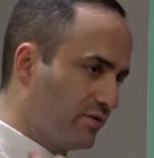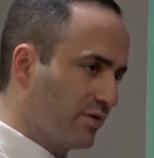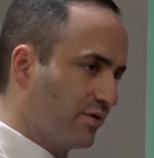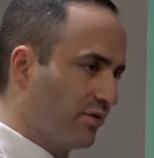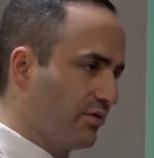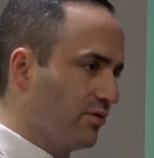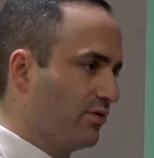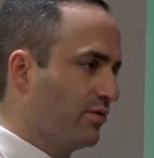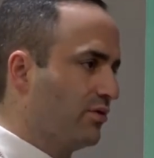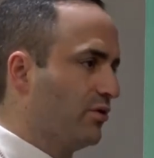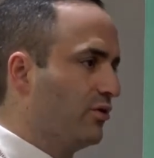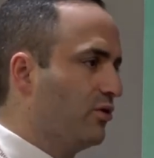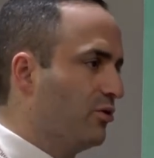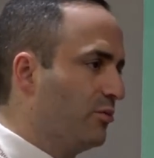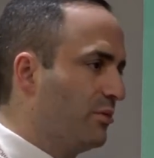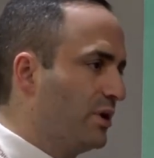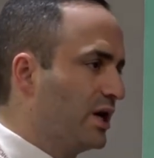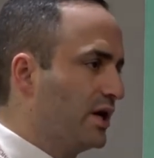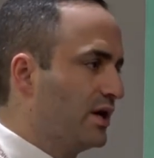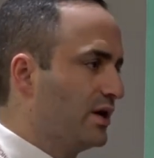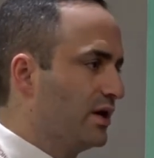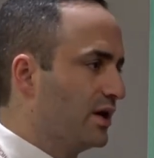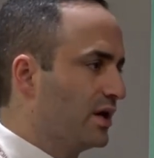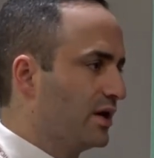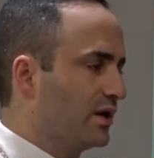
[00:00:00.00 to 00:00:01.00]
as opposed to going
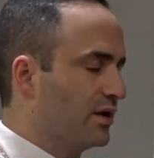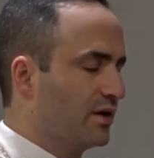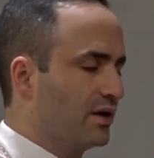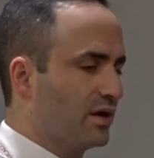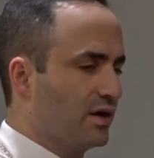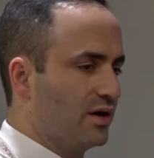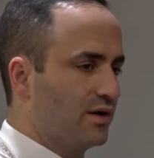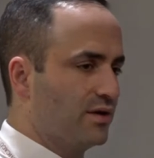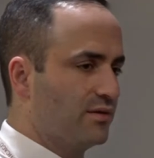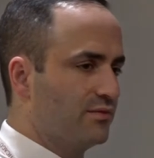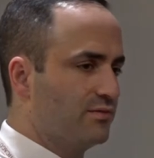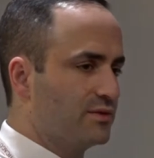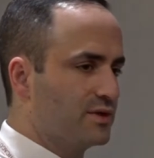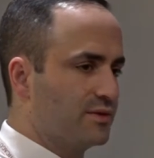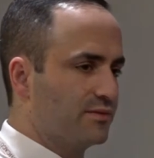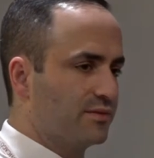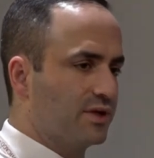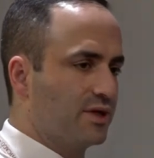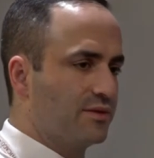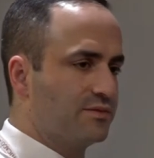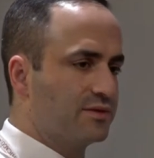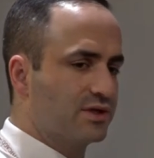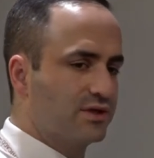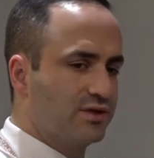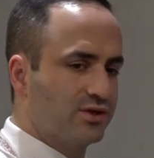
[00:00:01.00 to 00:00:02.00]
through the whole body,
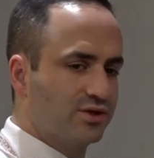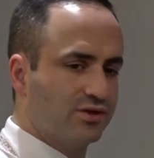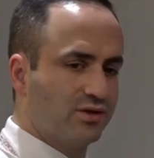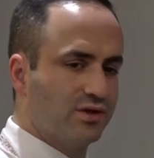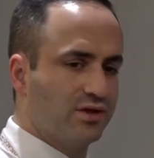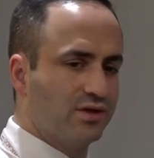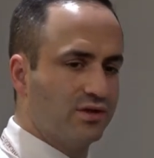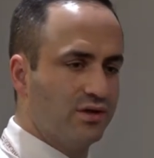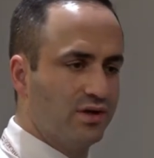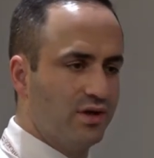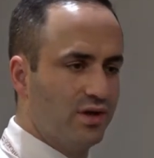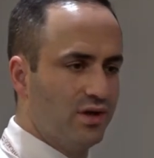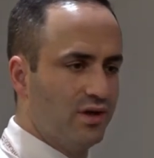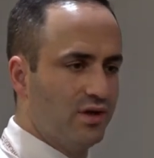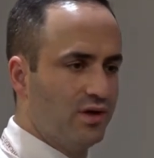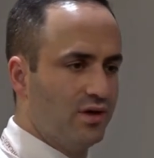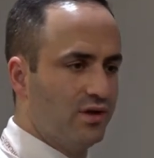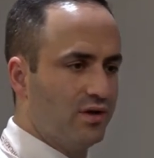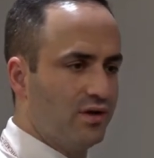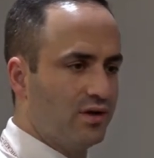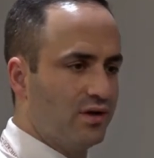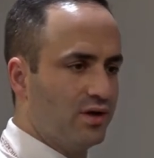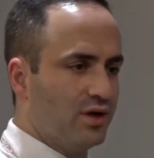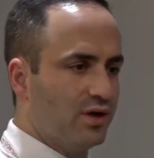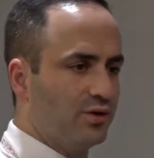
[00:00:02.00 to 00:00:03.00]
I, I sometimes can
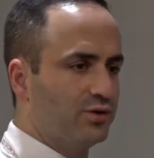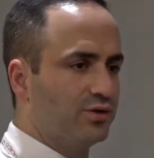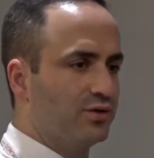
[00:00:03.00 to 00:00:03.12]
treat